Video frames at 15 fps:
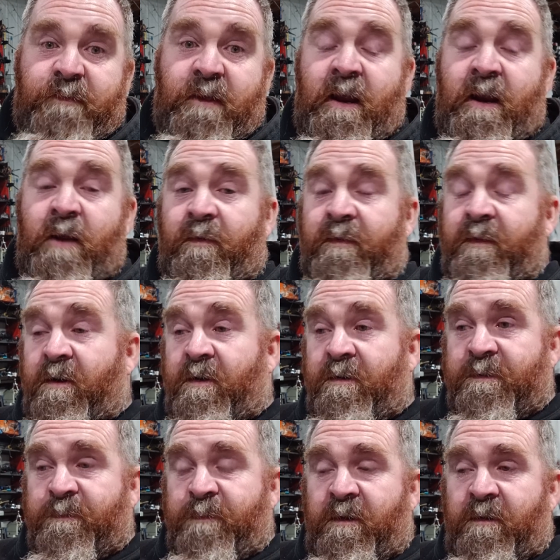Anyone that
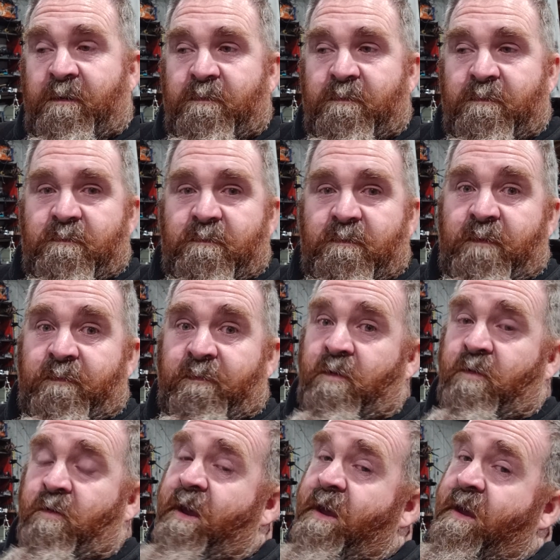knows me, if
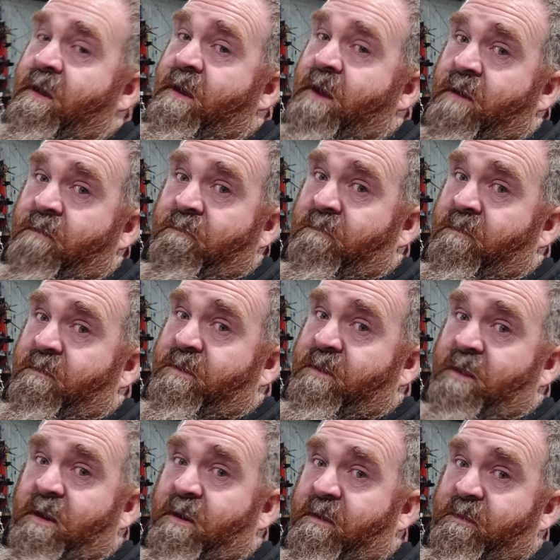you're ever
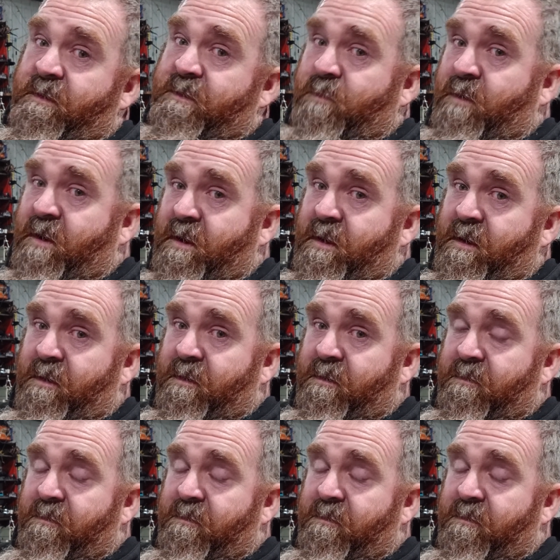thinking this way,